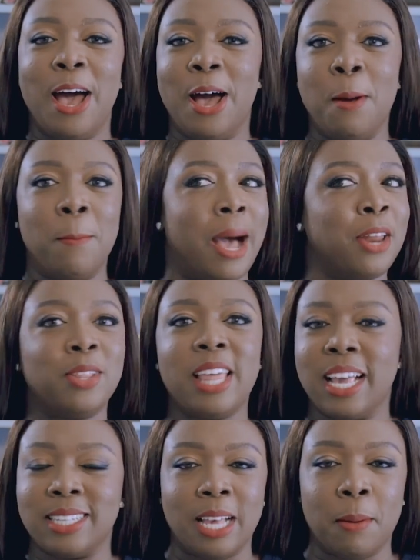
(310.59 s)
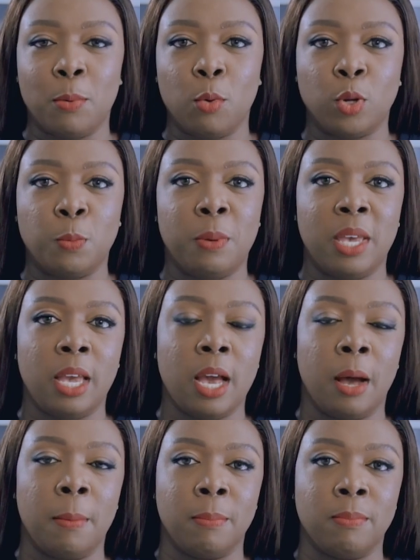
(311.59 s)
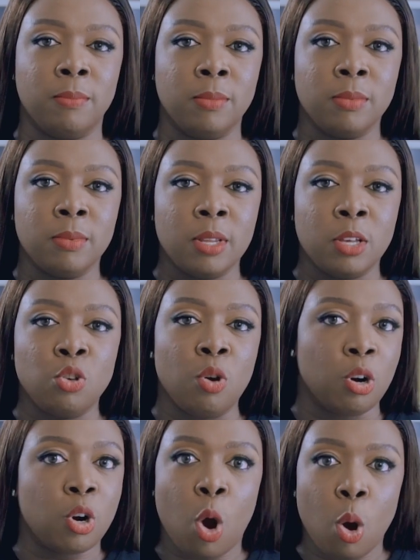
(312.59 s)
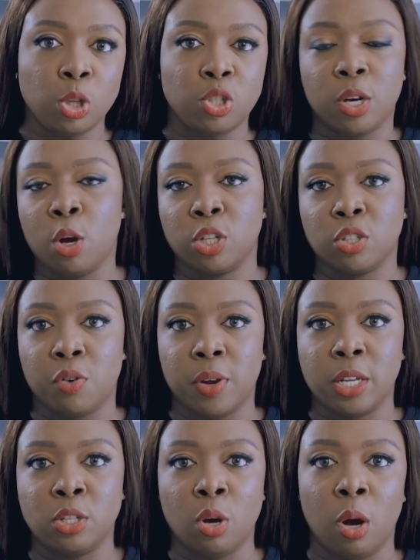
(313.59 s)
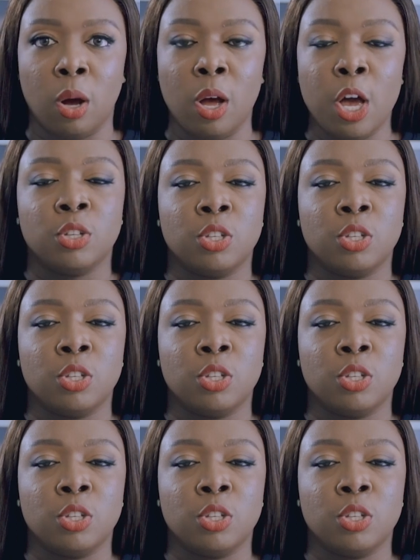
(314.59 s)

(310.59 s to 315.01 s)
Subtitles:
Another example could be you're a coach, you're a course creator.